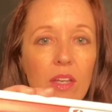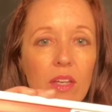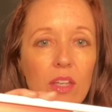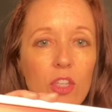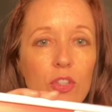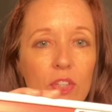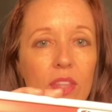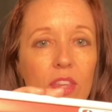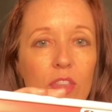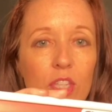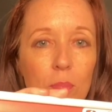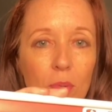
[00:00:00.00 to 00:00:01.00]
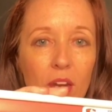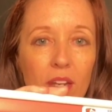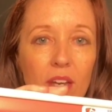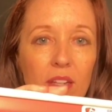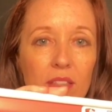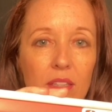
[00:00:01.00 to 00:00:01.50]
You'll see that this
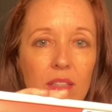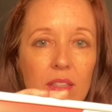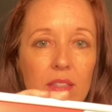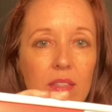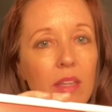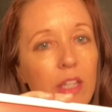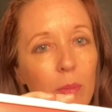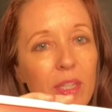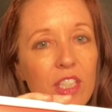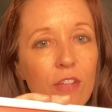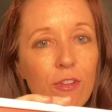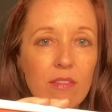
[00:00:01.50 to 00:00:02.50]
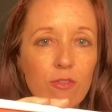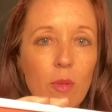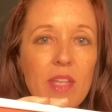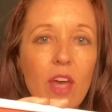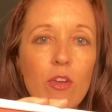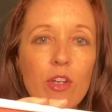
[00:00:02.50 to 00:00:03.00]
product is a little bit different from
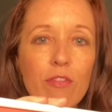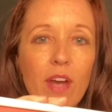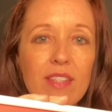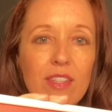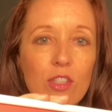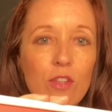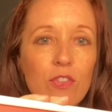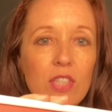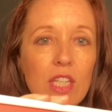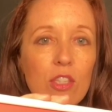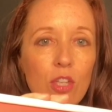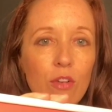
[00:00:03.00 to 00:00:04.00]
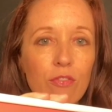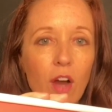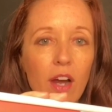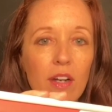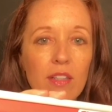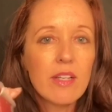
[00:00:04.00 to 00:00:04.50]
the other devices you've seen so
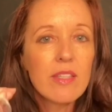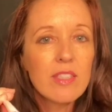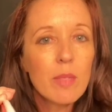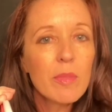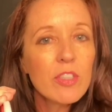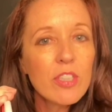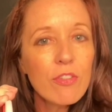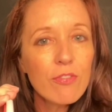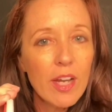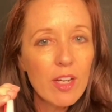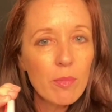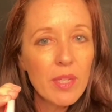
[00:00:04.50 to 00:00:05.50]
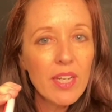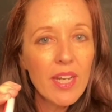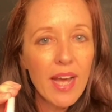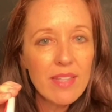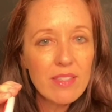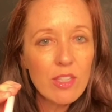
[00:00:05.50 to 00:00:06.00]
far. Similar to the Firebeat, it
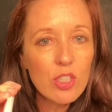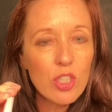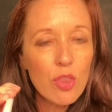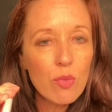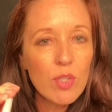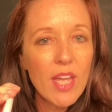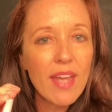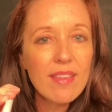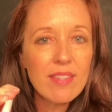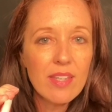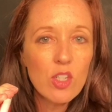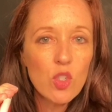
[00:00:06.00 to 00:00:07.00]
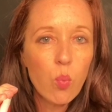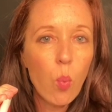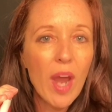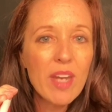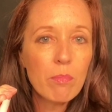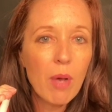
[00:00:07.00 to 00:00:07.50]
has this 3/8 inch
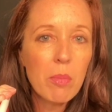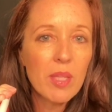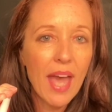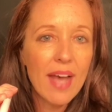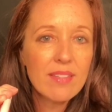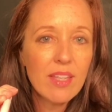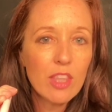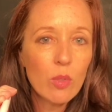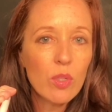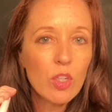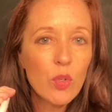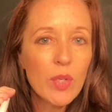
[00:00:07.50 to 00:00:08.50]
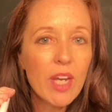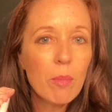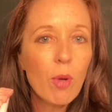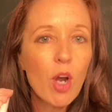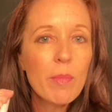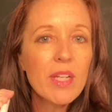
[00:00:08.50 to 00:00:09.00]
white bubble gasket that will create a
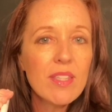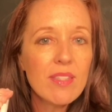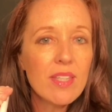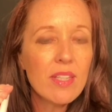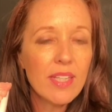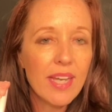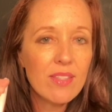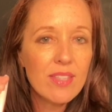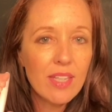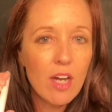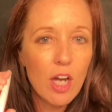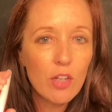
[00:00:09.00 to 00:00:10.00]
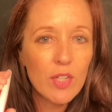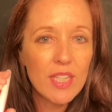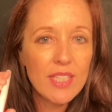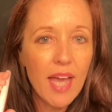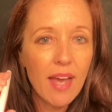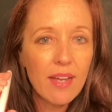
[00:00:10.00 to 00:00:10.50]
permanent seal against the concrete
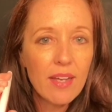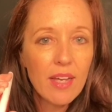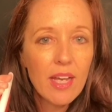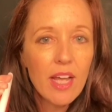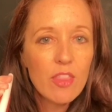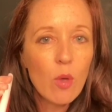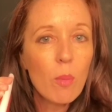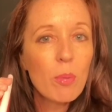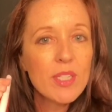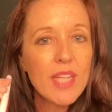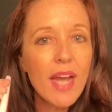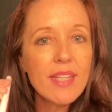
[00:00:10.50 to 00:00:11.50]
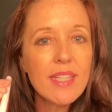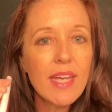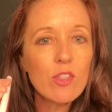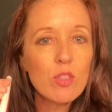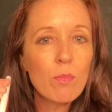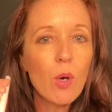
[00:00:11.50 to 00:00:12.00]
deck that will protect
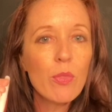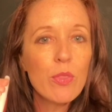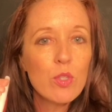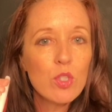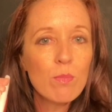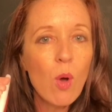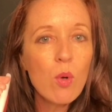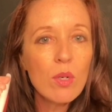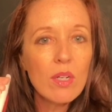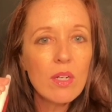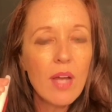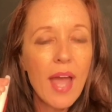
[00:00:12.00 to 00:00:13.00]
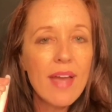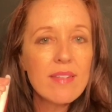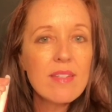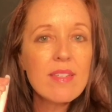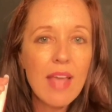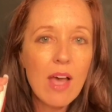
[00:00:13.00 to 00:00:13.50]
against both smoke
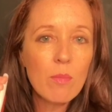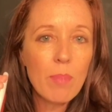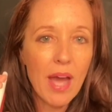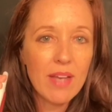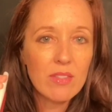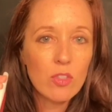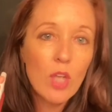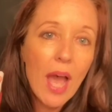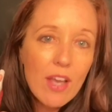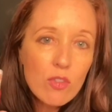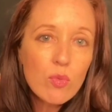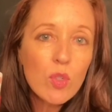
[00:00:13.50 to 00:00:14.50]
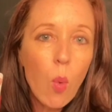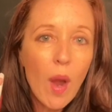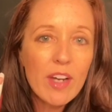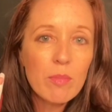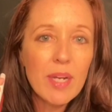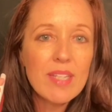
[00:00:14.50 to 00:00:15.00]
and sound passage as
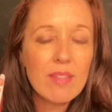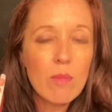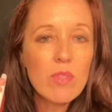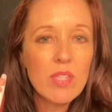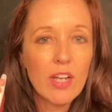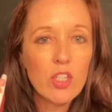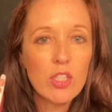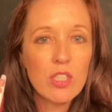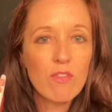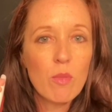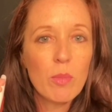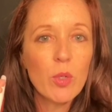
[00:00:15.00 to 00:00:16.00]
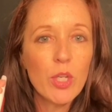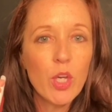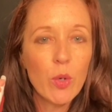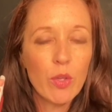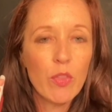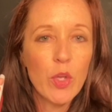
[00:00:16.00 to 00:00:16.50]
required by some sections of the building
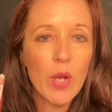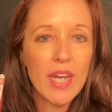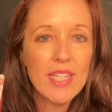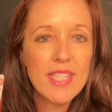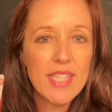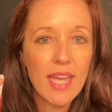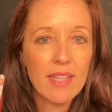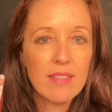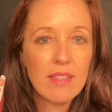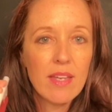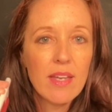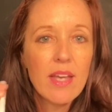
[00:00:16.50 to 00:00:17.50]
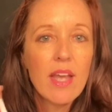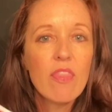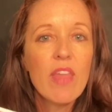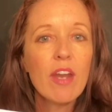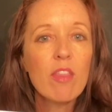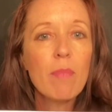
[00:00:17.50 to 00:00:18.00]
code in the United States.
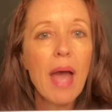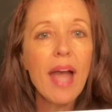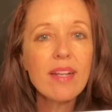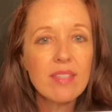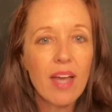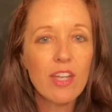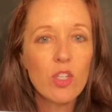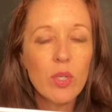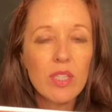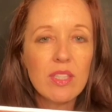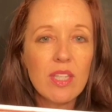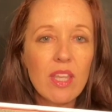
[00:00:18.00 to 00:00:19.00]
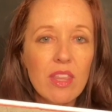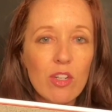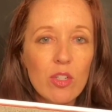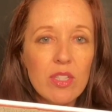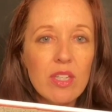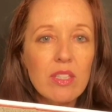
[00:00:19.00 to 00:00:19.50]
Then on the back side, you can see that
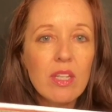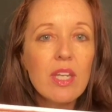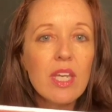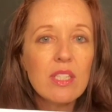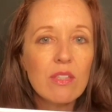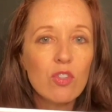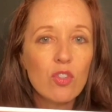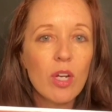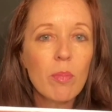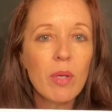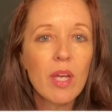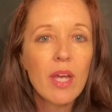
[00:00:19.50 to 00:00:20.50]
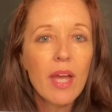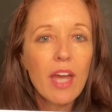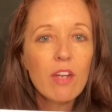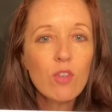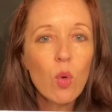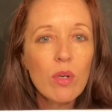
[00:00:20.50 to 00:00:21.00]
there's this adhesive strip, and
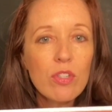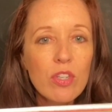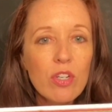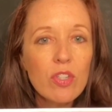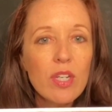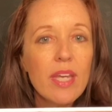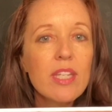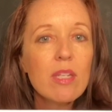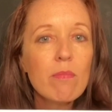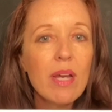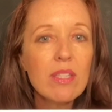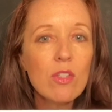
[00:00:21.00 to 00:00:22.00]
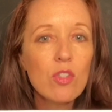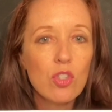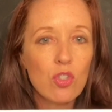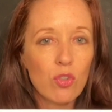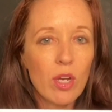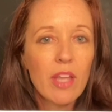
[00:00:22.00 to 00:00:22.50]
of course there's an intumescent
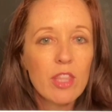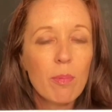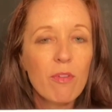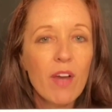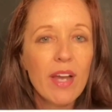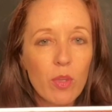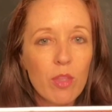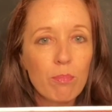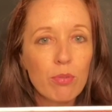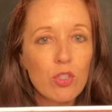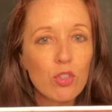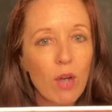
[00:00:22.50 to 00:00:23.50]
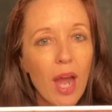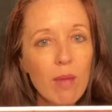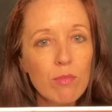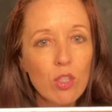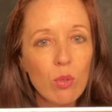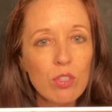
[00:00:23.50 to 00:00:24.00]
strip that provides a
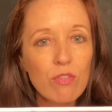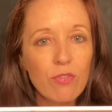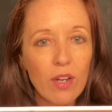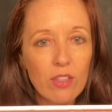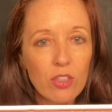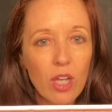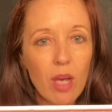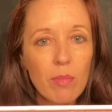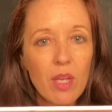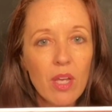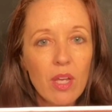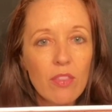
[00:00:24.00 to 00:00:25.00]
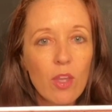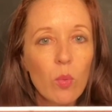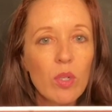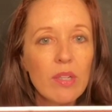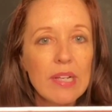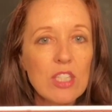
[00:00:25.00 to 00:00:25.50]
prescribed dose of Firestop that
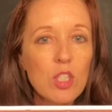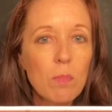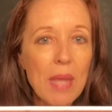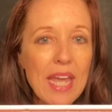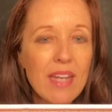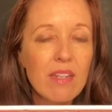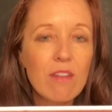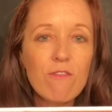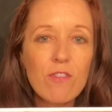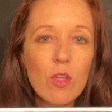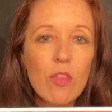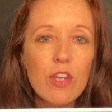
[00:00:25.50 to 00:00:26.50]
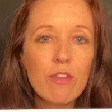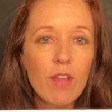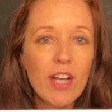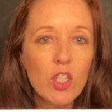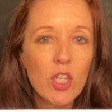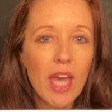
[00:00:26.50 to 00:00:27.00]
will expand and fill the
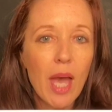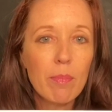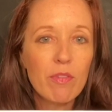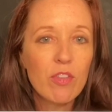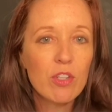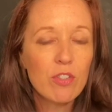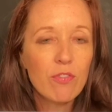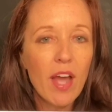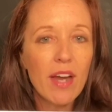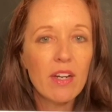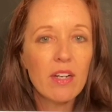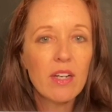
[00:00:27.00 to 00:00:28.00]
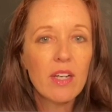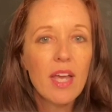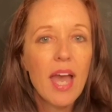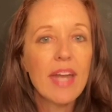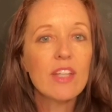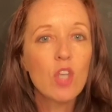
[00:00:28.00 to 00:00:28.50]
deflection gap if there's a fire.
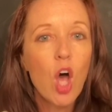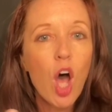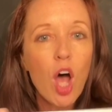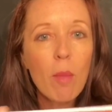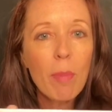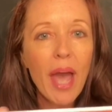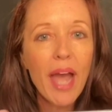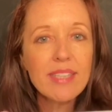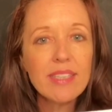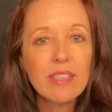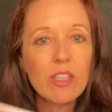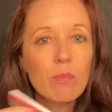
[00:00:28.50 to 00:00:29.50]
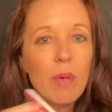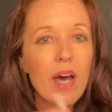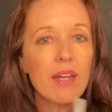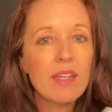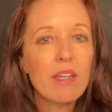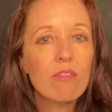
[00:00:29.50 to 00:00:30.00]
And it's all packed into the
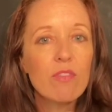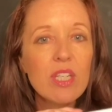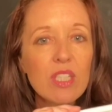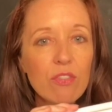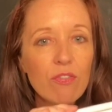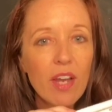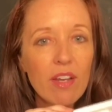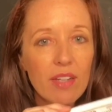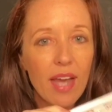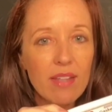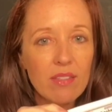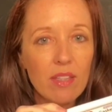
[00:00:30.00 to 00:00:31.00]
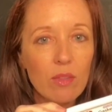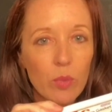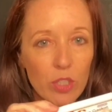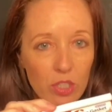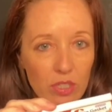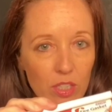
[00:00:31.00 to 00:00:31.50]
body of this fire gasket,
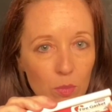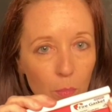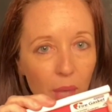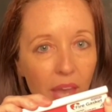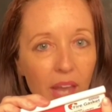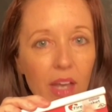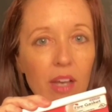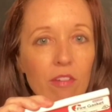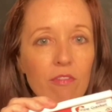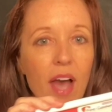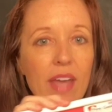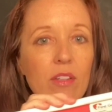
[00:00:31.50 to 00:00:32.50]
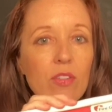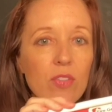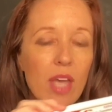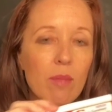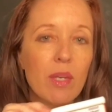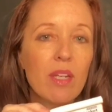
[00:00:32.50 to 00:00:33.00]
which is this pink vinyl
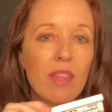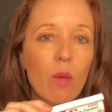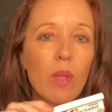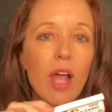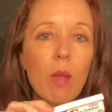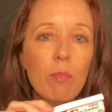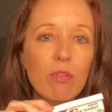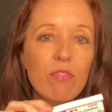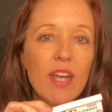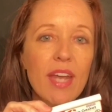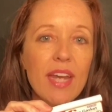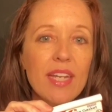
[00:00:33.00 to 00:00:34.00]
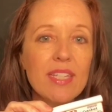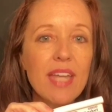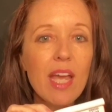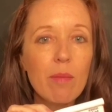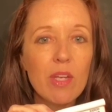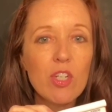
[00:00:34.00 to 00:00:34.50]
segment that will help prevent any
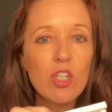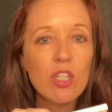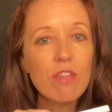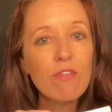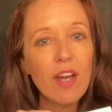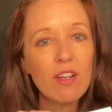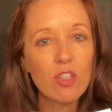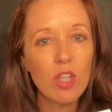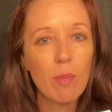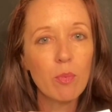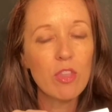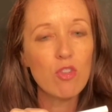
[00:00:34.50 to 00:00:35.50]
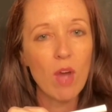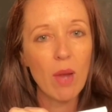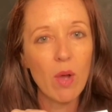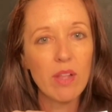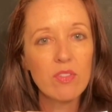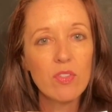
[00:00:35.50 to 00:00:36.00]
damage to the Firestop when the
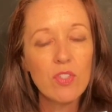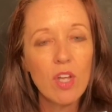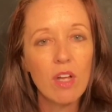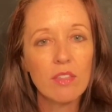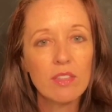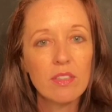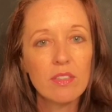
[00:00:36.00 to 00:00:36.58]
drywall is installed.